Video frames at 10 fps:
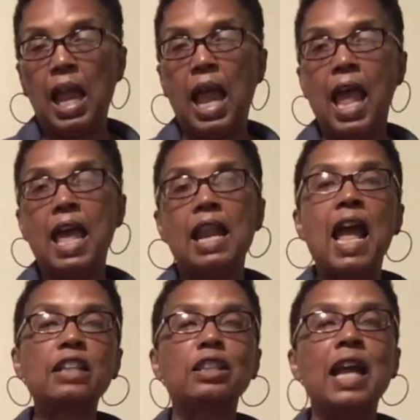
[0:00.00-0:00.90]
And I
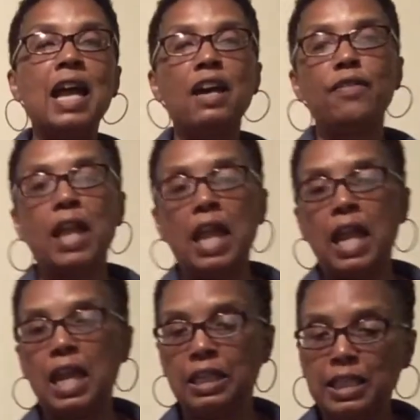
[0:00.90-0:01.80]
actually have
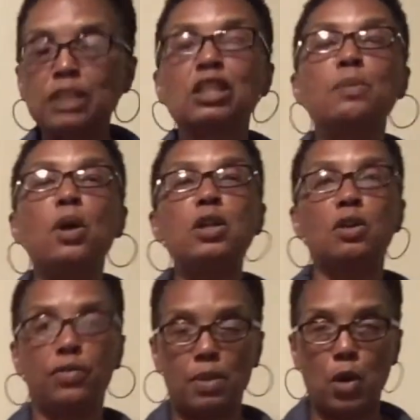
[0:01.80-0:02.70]
a
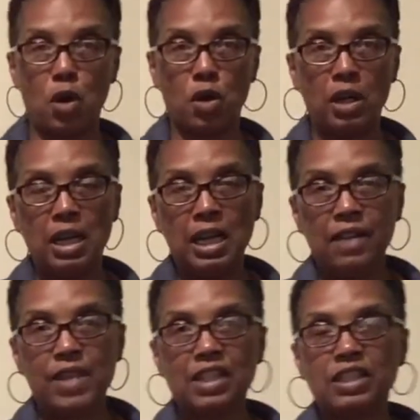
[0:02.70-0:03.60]
testimonial from her
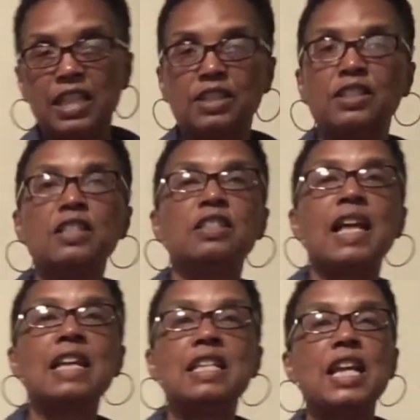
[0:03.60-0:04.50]
that says since
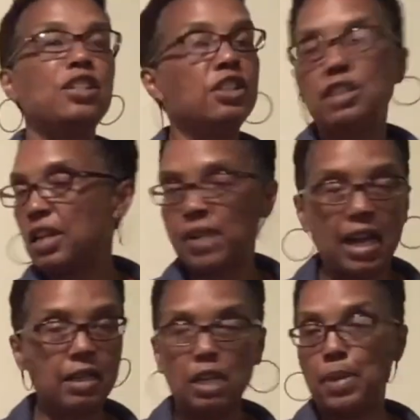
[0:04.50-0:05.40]
that day, she's never
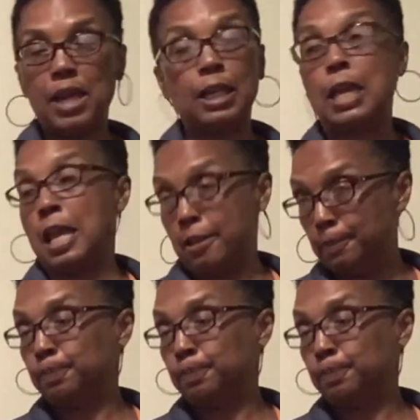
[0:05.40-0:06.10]
had knee pain again.